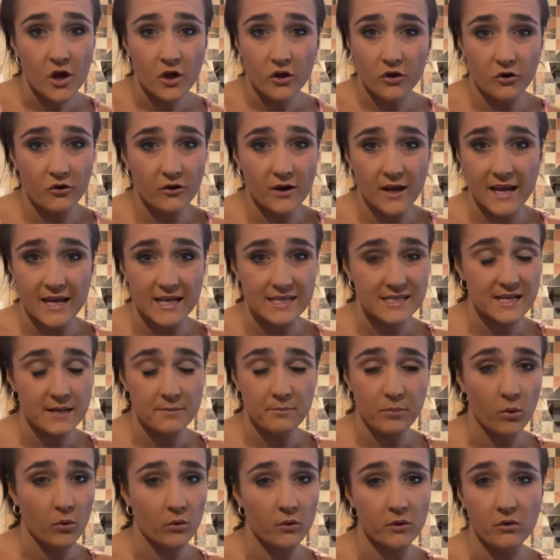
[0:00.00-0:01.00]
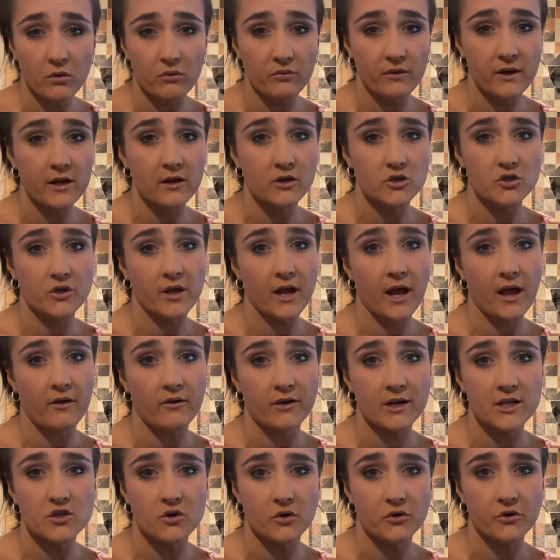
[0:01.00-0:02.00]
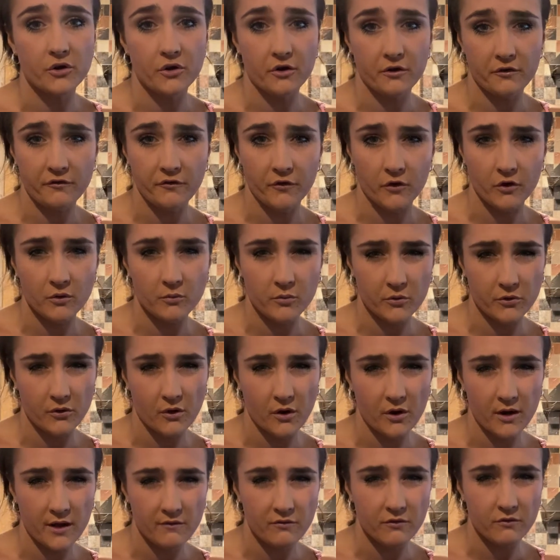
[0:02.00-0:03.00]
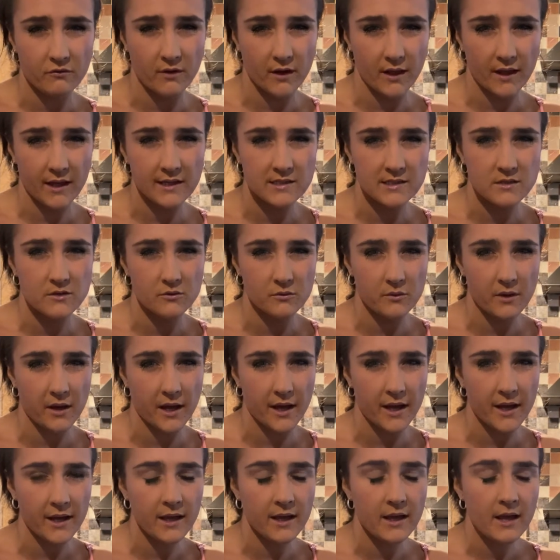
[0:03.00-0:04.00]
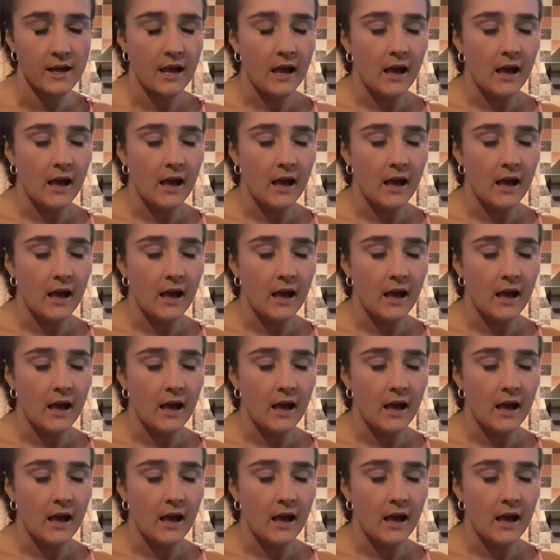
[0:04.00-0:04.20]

you're easily pouring 300 calories onto your food without even realizing, okay?